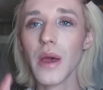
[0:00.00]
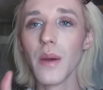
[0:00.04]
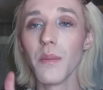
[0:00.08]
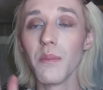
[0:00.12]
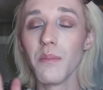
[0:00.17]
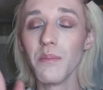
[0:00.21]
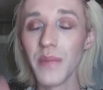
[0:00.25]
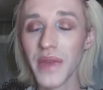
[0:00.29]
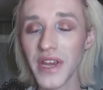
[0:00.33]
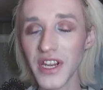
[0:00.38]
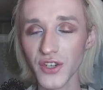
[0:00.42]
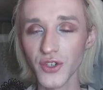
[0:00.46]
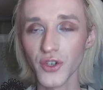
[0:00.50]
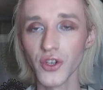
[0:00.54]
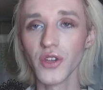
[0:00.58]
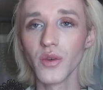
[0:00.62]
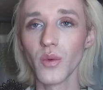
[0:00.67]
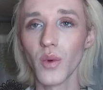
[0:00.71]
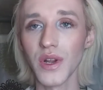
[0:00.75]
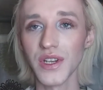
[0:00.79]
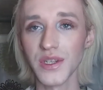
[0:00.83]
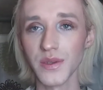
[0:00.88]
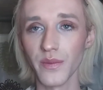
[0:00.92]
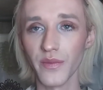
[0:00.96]
Make sure you
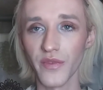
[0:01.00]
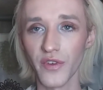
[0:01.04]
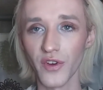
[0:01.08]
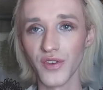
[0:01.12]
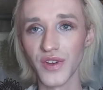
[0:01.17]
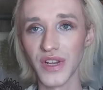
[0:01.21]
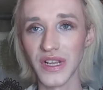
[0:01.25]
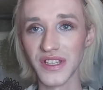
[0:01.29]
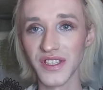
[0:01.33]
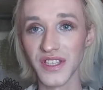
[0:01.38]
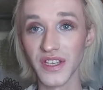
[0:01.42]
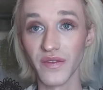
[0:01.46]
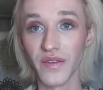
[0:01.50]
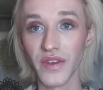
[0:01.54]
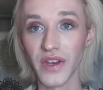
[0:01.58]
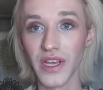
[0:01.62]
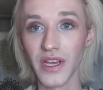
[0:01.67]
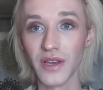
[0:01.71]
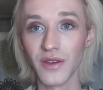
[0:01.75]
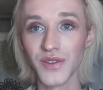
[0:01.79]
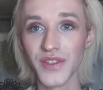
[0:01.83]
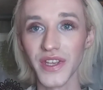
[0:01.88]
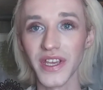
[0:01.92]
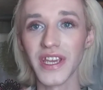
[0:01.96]
watch some of her dancing
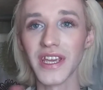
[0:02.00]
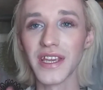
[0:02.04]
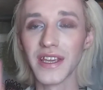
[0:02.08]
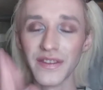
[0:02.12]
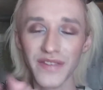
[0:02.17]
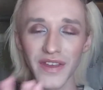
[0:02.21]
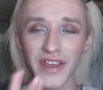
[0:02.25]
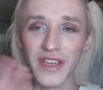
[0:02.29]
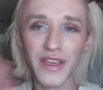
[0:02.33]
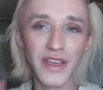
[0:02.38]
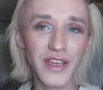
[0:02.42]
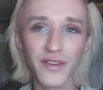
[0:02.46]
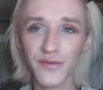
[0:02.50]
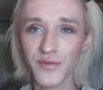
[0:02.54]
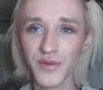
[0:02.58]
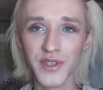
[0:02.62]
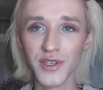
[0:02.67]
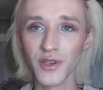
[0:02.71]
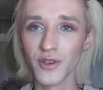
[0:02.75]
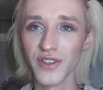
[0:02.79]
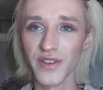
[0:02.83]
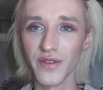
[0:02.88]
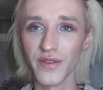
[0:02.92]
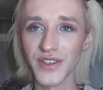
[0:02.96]
videos. Like, it gives me
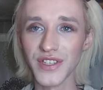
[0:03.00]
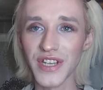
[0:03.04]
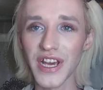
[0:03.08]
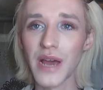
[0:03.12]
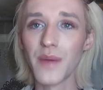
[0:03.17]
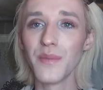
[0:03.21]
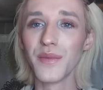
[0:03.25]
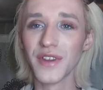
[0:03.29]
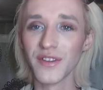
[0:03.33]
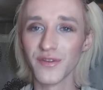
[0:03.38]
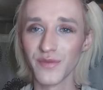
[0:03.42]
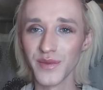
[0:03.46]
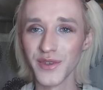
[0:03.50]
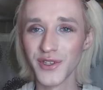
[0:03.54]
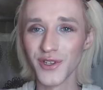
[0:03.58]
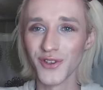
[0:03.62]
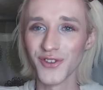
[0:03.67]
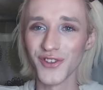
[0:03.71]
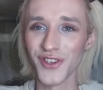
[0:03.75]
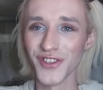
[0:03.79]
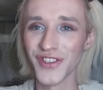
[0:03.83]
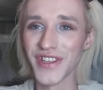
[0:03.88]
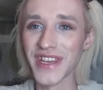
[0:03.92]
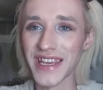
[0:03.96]
chills every time. It gives me
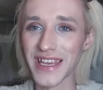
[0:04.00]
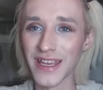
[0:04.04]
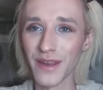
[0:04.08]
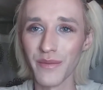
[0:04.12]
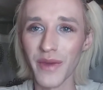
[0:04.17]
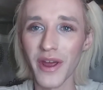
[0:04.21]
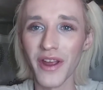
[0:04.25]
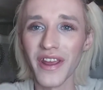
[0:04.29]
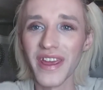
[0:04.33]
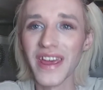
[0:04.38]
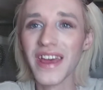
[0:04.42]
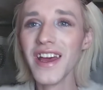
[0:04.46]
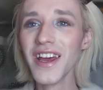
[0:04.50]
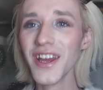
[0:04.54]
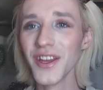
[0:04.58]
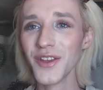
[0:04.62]
chills just thinking about it.